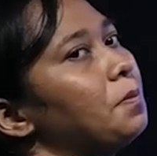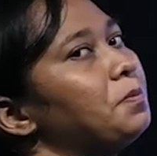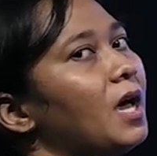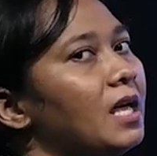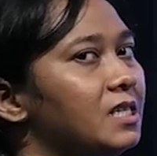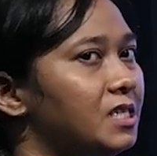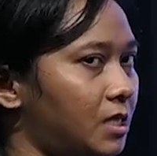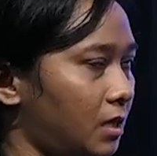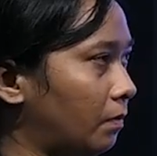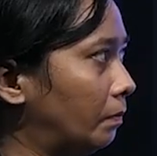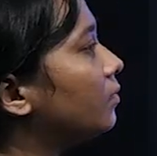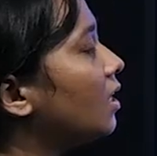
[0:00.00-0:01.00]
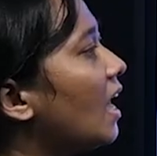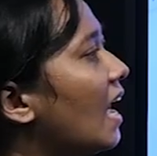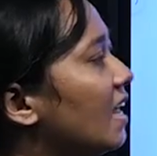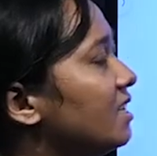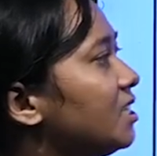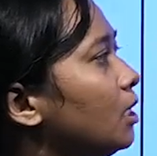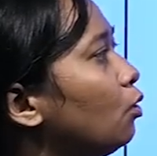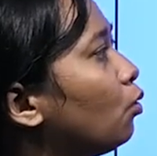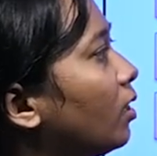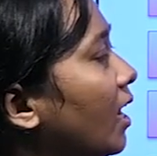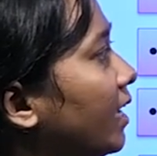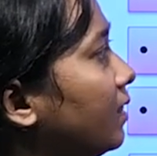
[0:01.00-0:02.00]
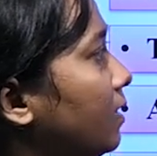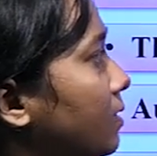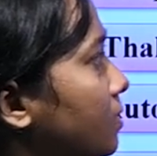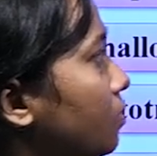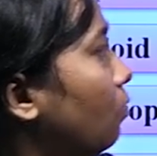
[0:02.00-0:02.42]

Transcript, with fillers: of the algae. Algae look like this,